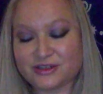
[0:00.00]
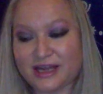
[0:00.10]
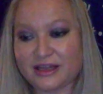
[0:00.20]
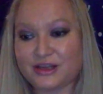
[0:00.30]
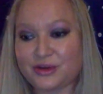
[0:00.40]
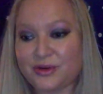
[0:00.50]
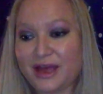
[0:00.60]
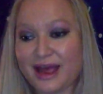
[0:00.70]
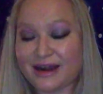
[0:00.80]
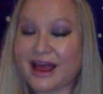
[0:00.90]
are telling you,
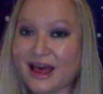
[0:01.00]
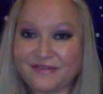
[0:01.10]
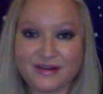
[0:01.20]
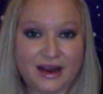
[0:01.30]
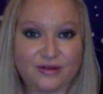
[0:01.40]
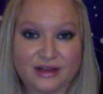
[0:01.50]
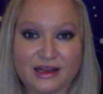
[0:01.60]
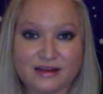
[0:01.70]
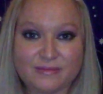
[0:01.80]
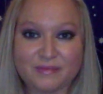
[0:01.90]
and have an
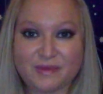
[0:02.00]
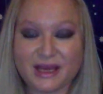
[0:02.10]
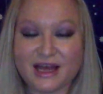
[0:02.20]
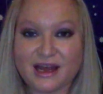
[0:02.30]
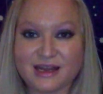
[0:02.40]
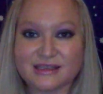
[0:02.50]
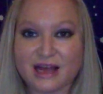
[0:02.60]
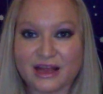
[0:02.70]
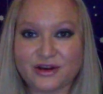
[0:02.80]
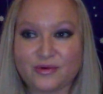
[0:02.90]
outlet, because
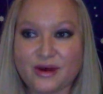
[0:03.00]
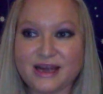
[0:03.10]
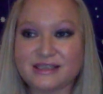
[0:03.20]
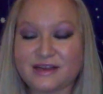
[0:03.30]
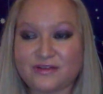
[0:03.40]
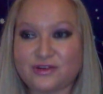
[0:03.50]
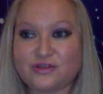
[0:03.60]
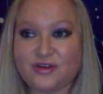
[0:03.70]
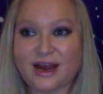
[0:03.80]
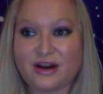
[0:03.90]
otherwise if you
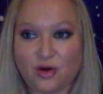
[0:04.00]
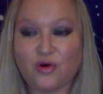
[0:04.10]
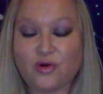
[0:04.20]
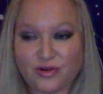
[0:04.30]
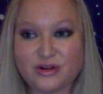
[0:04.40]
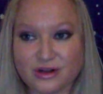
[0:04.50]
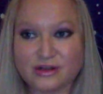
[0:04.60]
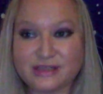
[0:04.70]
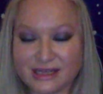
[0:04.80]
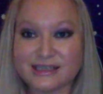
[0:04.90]
try to
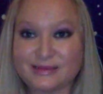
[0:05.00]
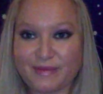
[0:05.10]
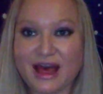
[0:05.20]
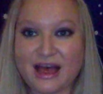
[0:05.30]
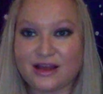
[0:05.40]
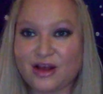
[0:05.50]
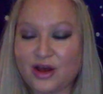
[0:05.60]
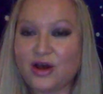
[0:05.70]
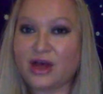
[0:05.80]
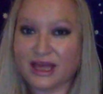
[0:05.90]
hold this back,
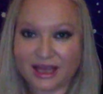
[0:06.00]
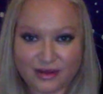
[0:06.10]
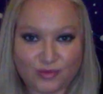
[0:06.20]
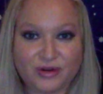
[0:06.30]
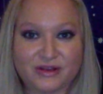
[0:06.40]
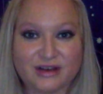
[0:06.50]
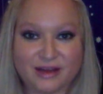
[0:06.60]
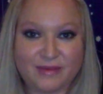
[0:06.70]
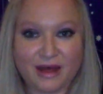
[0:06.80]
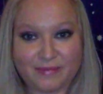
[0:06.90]
it will
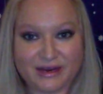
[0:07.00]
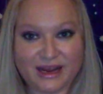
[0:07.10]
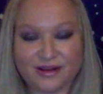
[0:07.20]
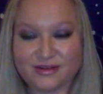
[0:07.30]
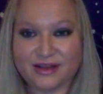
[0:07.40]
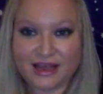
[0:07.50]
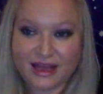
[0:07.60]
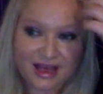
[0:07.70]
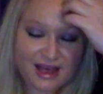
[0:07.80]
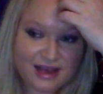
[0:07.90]
come up and out
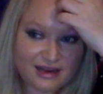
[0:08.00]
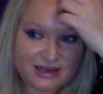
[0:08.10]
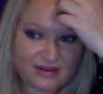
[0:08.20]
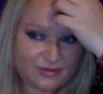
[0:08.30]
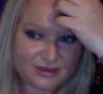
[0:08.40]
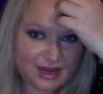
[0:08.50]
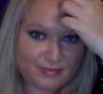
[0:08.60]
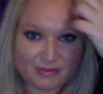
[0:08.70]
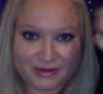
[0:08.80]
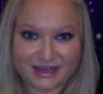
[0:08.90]
and it will not
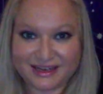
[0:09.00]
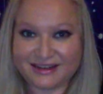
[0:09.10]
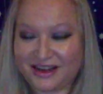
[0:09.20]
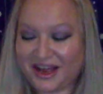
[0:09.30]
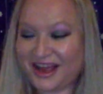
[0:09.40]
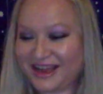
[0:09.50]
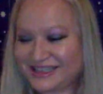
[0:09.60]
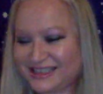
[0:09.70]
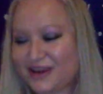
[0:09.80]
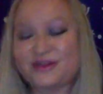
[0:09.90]
be pretty.
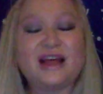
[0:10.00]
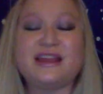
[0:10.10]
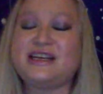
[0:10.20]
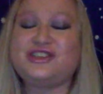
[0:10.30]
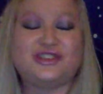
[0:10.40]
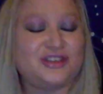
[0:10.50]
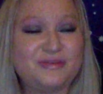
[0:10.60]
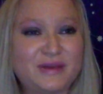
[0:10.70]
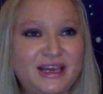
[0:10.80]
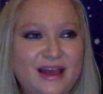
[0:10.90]
So not that it should
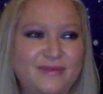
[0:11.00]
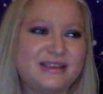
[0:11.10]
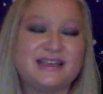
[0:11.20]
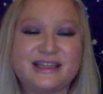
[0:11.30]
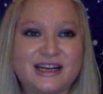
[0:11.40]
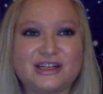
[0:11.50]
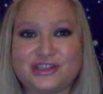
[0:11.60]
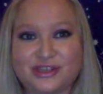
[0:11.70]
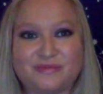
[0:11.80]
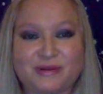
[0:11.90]
be, I'm not saying that it
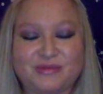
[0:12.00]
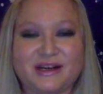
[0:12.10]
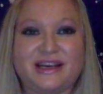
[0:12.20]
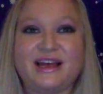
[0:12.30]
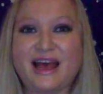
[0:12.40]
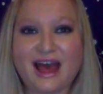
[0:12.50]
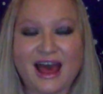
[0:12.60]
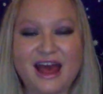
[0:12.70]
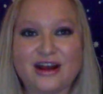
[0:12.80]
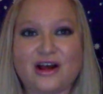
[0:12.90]
should be pretty
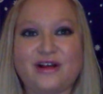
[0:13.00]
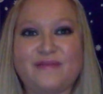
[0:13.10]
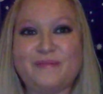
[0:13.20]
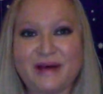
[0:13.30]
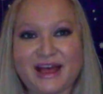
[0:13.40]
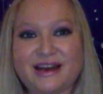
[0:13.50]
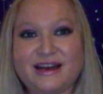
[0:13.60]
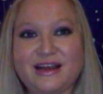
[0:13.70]
at all, but